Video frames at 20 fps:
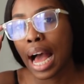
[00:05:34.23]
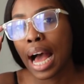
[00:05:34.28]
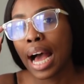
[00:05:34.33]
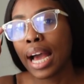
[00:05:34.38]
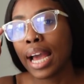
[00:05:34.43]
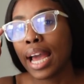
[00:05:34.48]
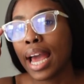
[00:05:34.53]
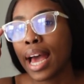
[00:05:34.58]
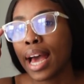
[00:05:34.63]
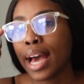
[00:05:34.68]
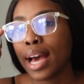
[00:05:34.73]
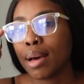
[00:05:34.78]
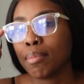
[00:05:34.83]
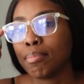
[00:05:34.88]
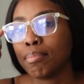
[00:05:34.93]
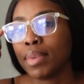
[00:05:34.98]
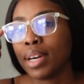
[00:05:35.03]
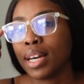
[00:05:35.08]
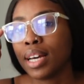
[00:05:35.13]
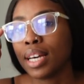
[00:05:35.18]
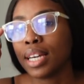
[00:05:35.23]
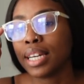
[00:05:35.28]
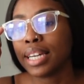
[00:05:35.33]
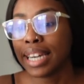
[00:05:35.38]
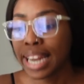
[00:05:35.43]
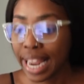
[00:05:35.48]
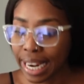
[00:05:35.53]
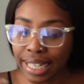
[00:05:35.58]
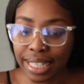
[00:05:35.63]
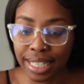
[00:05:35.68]
I am
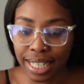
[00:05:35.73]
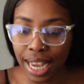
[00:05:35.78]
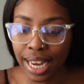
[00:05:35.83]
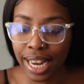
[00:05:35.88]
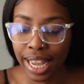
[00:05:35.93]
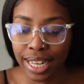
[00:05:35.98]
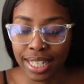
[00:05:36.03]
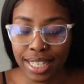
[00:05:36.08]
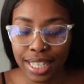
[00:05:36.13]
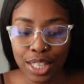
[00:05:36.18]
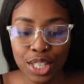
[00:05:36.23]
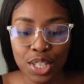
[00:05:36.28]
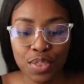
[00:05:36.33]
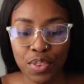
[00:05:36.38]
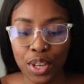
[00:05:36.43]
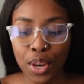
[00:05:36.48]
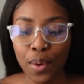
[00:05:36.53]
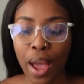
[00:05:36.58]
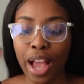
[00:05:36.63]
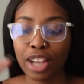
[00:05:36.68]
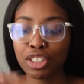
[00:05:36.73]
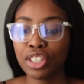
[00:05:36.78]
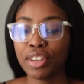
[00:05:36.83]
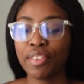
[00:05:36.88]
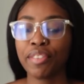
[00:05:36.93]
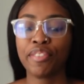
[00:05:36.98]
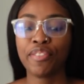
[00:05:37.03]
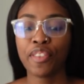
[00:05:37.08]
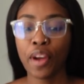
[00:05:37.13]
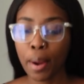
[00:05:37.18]
nearly done editing this video.
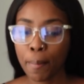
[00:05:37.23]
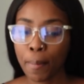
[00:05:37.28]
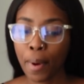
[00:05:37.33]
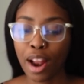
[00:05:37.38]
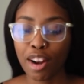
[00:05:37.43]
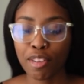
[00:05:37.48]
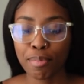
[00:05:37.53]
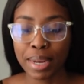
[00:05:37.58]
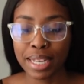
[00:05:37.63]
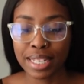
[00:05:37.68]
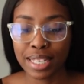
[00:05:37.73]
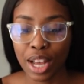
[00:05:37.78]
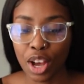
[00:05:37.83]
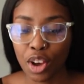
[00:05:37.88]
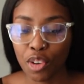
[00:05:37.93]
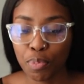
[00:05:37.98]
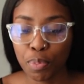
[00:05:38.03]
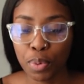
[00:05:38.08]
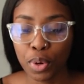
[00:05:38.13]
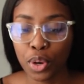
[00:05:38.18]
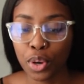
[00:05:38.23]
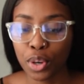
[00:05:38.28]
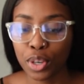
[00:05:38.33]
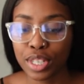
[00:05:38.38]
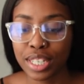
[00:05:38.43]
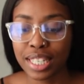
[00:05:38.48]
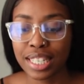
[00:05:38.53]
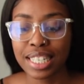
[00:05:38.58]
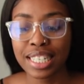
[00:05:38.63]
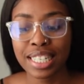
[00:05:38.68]
Actually very proud of myself,
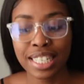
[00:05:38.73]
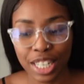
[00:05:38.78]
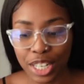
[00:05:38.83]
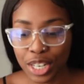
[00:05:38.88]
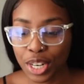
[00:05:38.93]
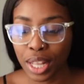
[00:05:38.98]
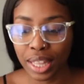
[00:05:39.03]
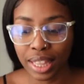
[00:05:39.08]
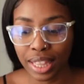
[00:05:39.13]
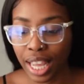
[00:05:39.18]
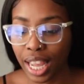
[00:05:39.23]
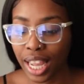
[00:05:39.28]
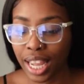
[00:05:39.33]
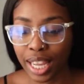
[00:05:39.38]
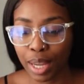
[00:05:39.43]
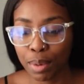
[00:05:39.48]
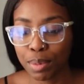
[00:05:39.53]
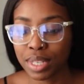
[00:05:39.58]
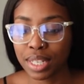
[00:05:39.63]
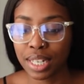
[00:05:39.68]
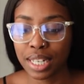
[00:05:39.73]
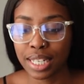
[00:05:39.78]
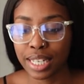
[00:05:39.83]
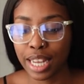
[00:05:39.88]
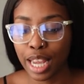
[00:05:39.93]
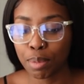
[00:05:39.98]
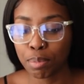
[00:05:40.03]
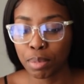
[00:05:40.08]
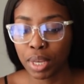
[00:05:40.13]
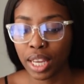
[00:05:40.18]
because did not think it was gonna
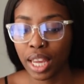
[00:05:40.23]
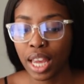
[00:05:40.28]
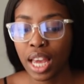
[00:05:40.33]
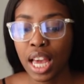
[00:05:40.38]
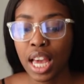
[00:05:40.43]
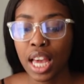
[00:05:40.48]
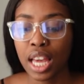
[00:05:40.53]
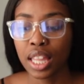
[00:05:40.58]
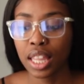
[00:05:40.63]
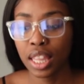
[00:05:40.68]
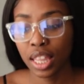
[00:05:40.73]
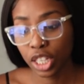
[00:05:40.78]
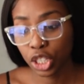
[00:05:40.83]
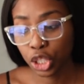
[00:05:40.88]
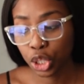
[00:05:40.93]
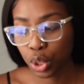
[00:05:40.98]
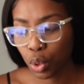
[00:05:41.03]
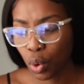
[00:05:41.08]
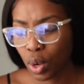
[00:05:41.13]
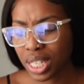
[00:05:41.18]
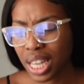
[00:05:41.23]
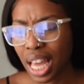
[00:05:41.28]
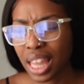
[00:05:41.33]
take me this short.